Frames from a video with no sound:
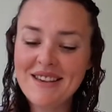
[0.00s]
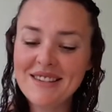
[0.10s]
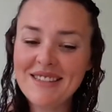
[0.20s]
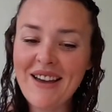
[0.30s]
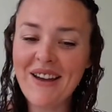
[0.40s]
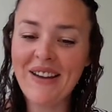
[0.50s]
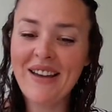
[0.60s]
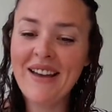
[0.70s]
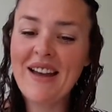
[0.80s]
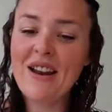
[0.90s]
So
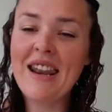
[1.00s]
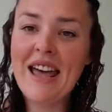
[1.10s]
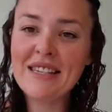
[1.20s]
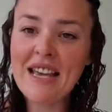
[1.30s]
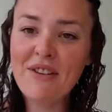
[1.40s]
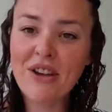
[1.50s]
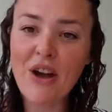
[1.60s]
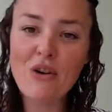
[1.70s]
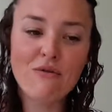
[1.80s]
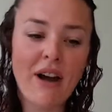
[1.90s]
let's have a go
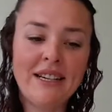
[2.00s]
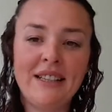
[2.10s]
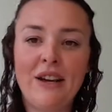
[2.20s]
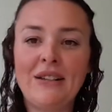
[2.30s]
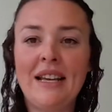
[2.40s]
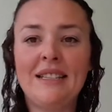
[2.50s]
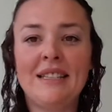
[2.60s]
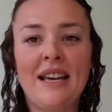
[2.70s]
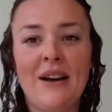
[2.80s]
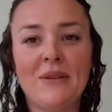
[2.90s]
at writing those letter
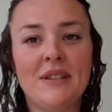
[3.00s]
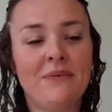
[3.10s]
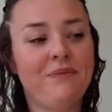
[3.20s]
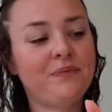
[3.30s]
sounds.